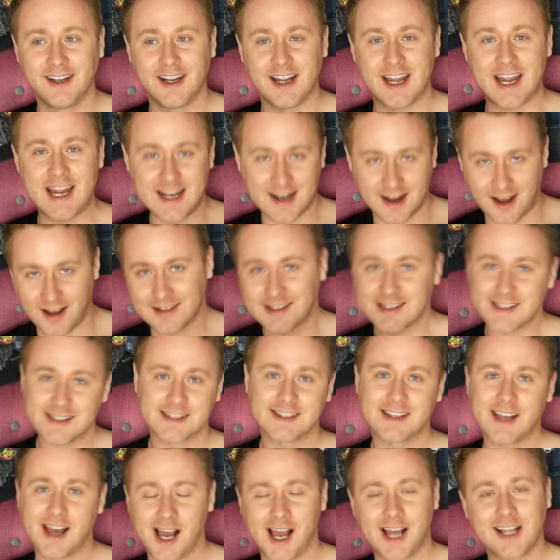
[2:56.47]
in our
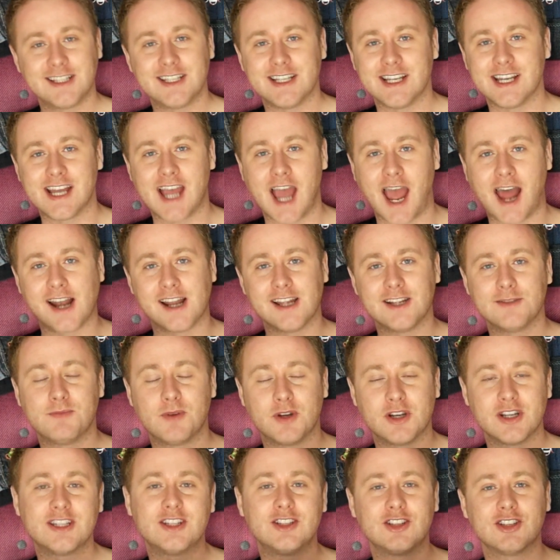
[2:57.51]
society, and it, but
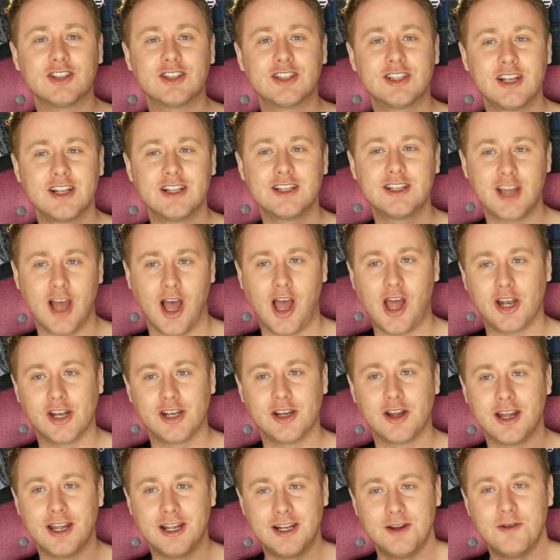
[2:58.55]
it's just done
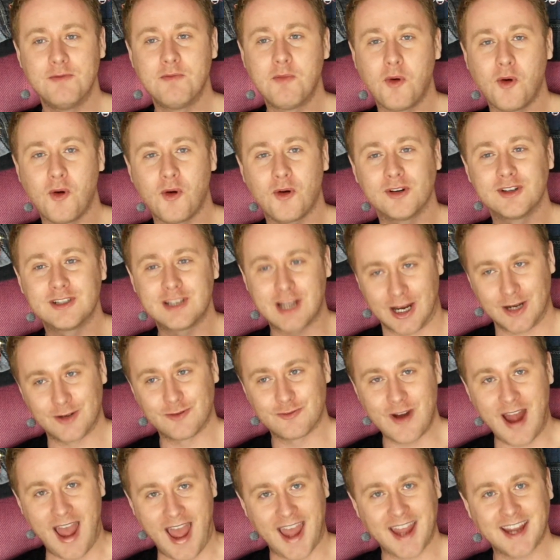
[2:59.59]
in a more
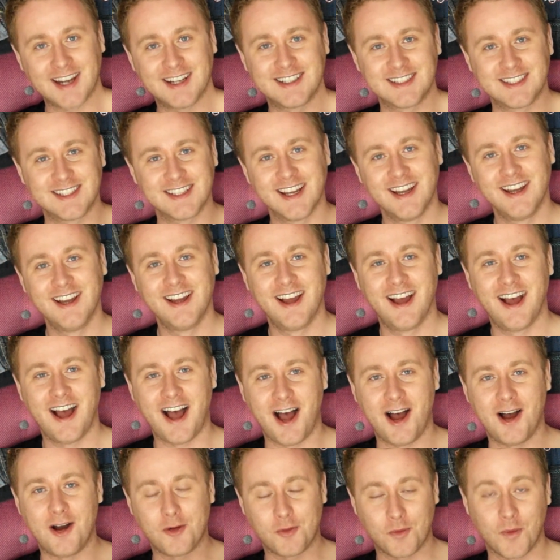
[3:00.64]
direct
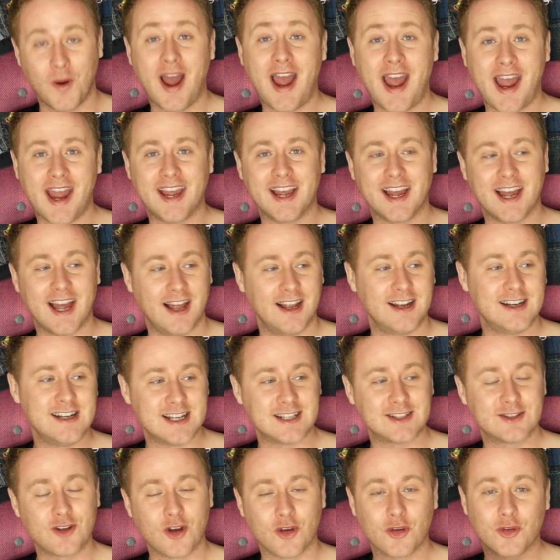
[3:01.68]
uh, way, and
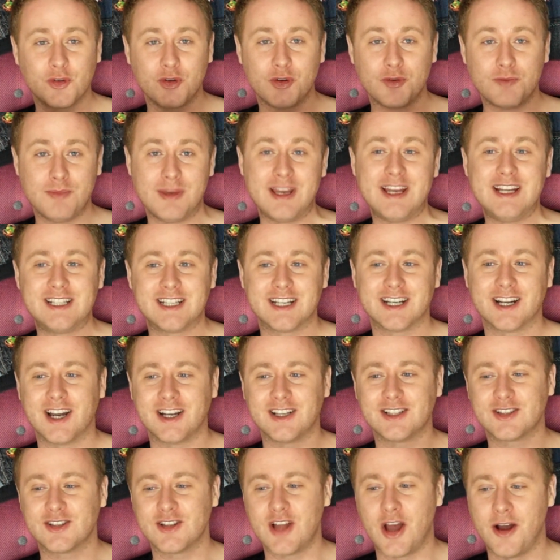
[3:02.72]
it's not through media,
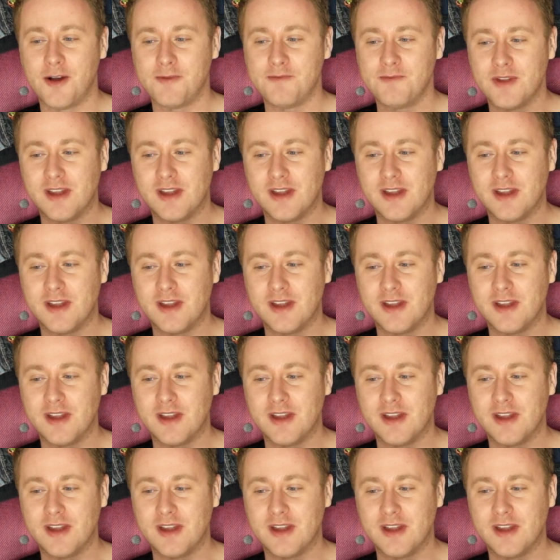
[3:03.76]
it's um,